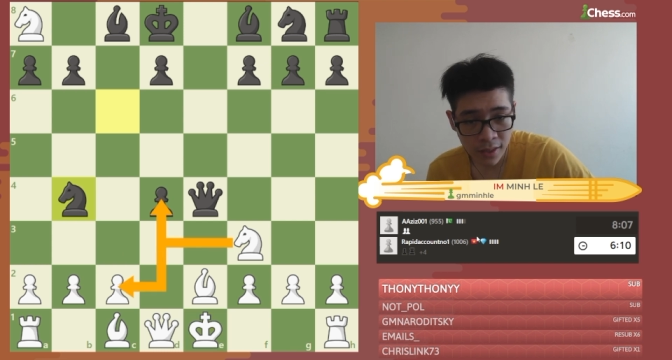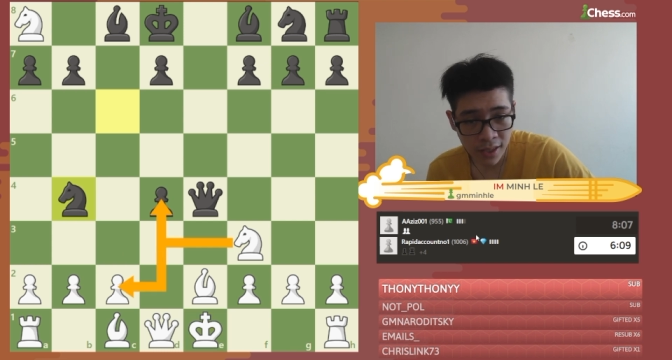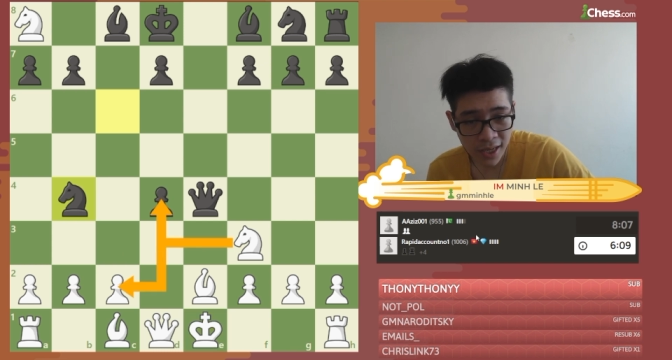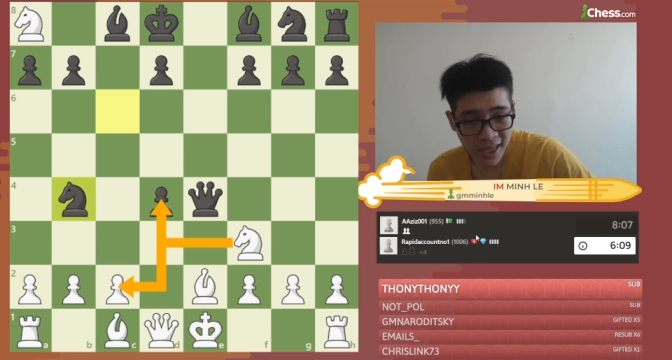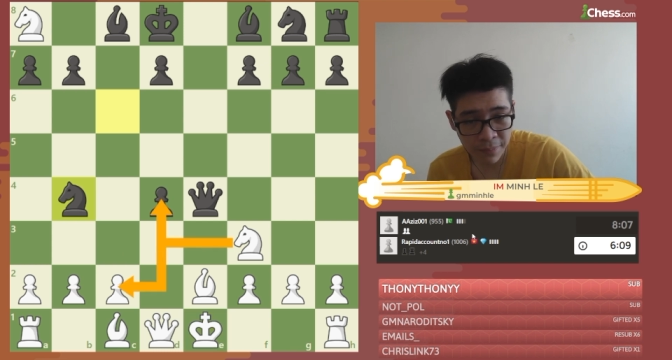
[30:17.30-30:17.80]

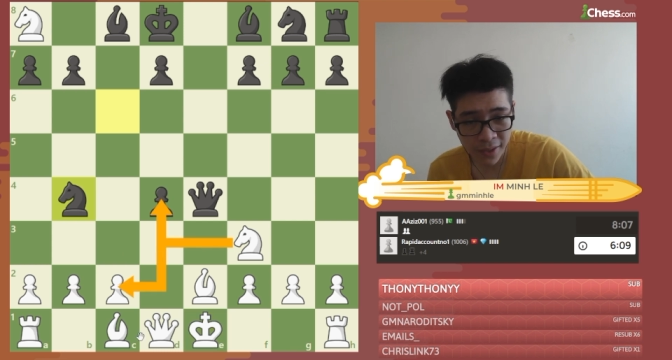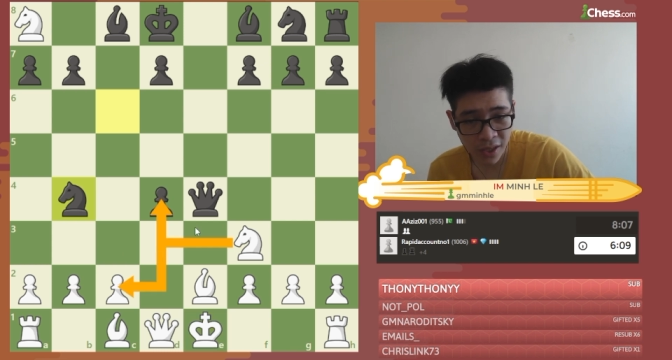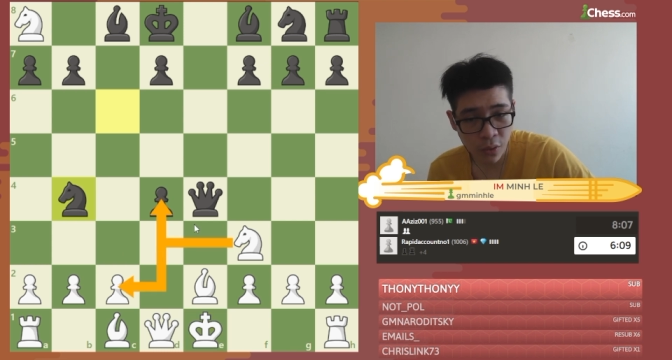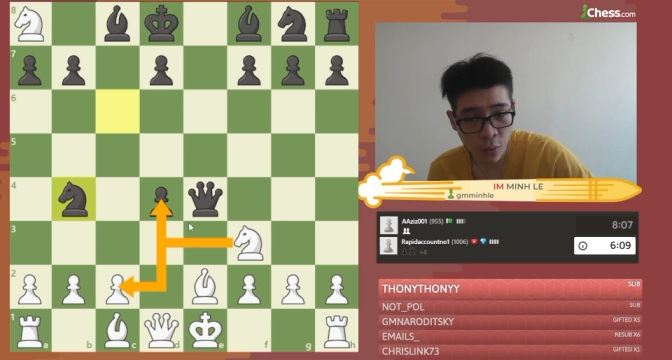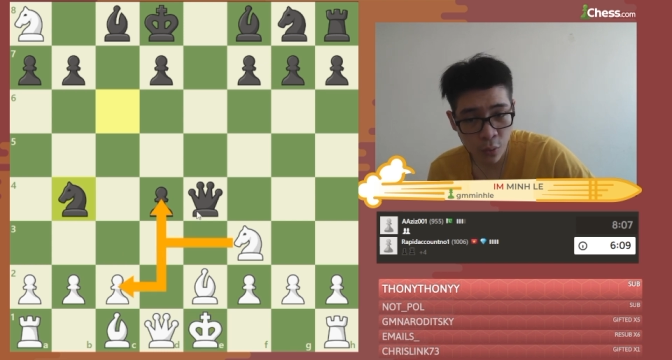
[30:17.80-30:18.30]
He can play
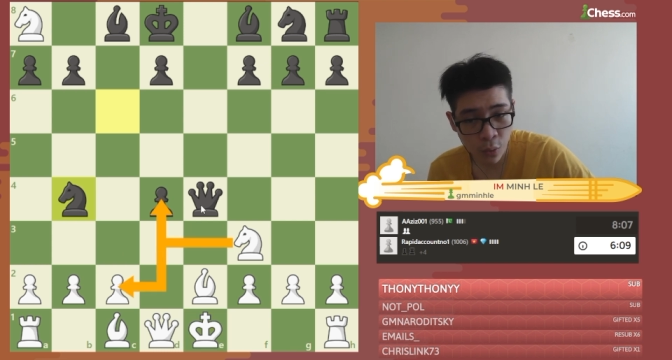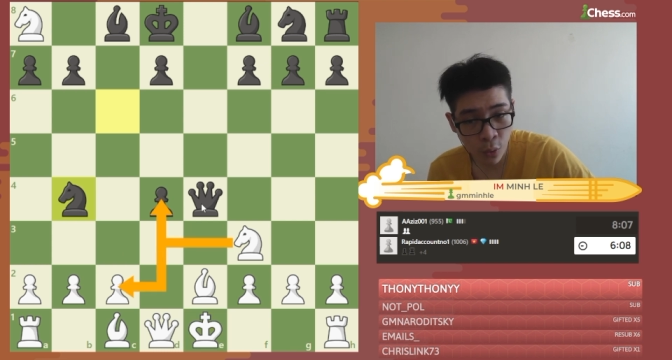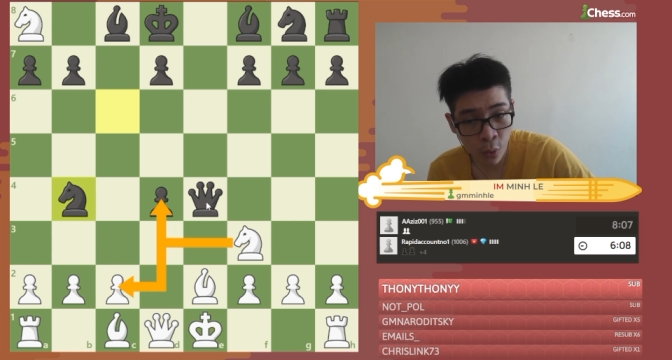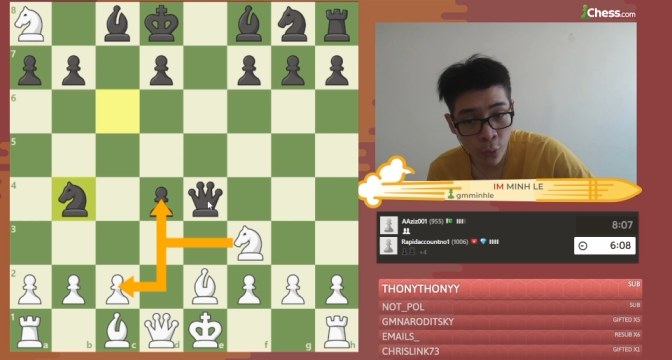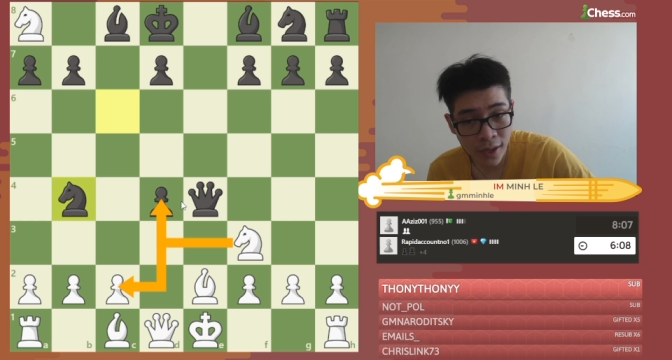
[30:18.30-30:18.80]

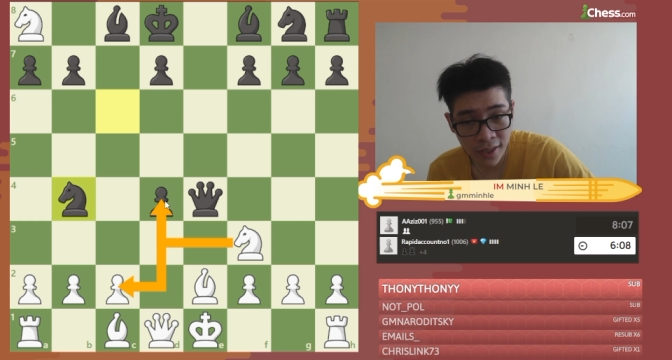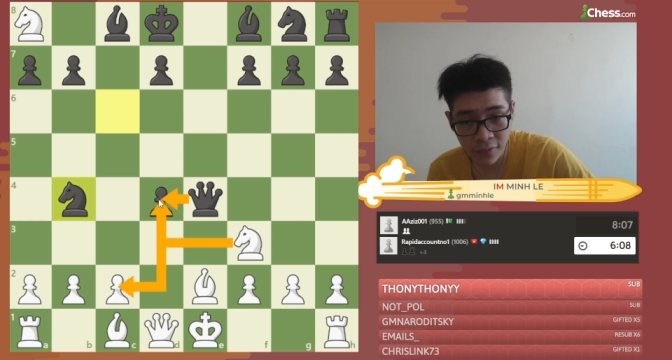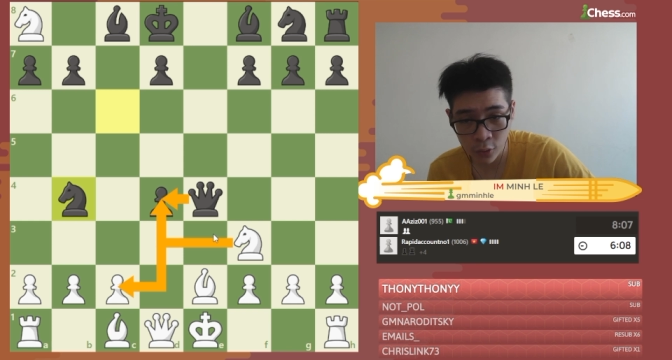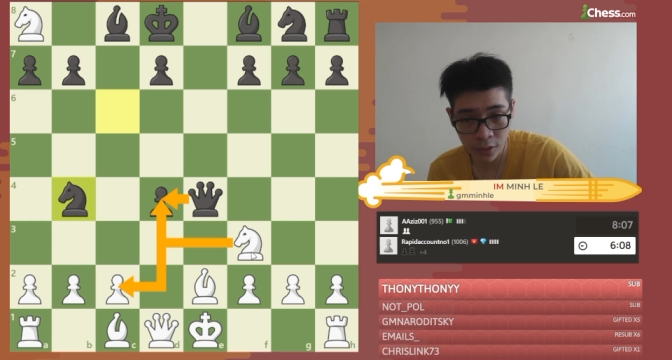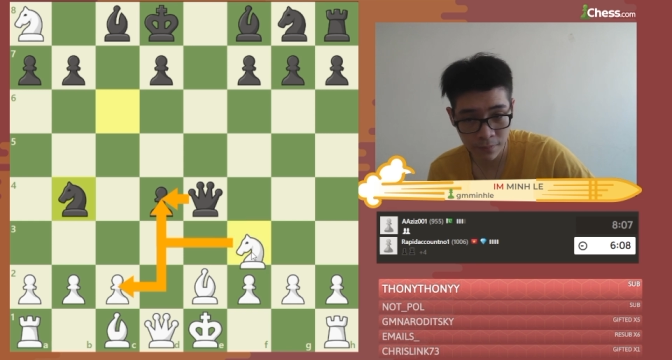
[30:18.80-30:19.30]
queen d4,